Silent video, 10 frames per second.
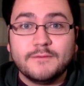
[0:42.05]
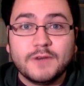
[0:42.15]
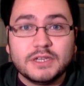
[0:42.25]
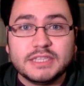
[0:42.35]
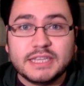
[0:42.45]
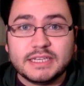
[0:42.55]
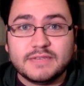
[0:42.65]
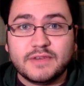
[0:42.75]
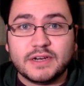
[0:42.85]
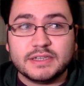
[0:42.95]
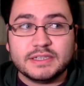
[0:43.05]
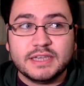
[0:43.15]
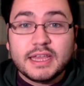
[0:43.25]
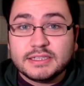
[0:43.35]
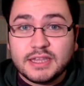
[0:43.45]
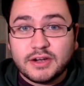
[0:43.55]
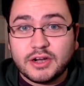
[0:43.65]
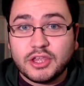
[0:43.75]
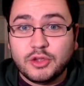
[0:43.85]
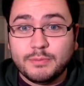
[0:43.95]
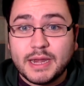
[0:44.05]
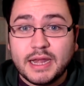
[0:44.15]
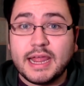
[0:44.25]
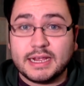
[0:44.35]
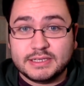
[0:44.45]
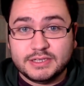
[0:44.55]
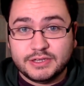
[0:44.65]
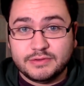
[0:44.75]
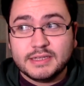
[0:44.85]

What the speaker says: First things first, is there a human next to you?